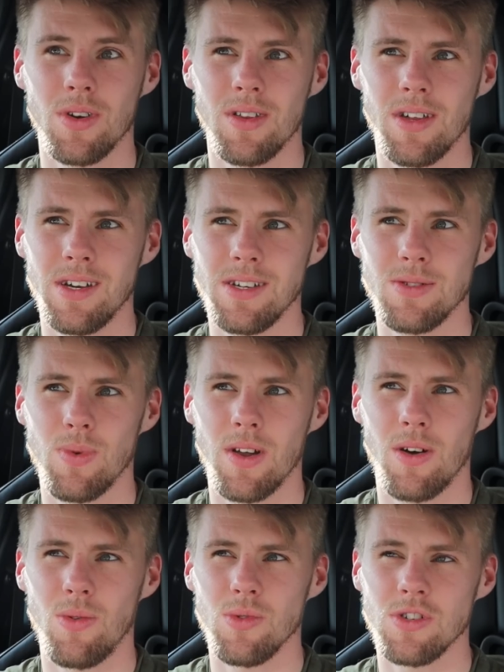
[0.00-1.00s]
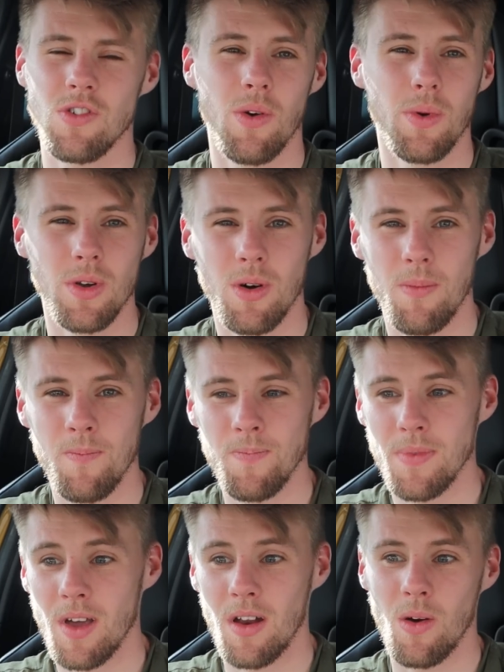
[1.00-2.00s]
of these when I was growing up,
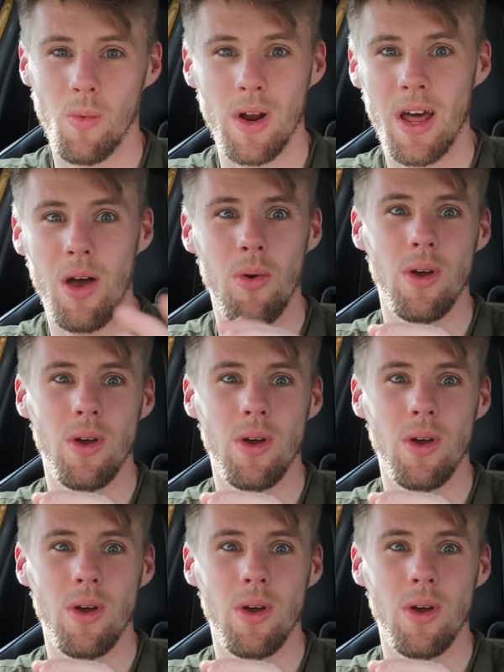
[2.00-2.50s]
and I went out